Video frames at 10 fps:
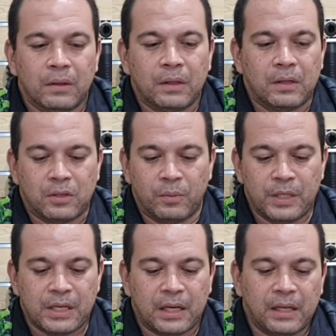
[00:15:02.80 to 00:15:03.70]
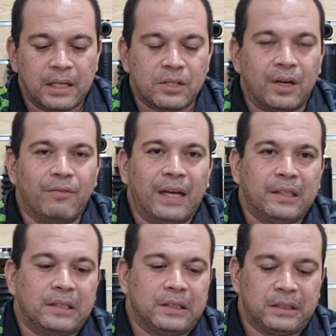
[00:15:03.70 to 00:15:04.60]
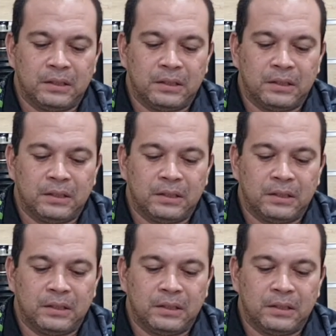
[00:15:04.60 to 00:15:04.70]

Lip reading: So basically that's your advantage.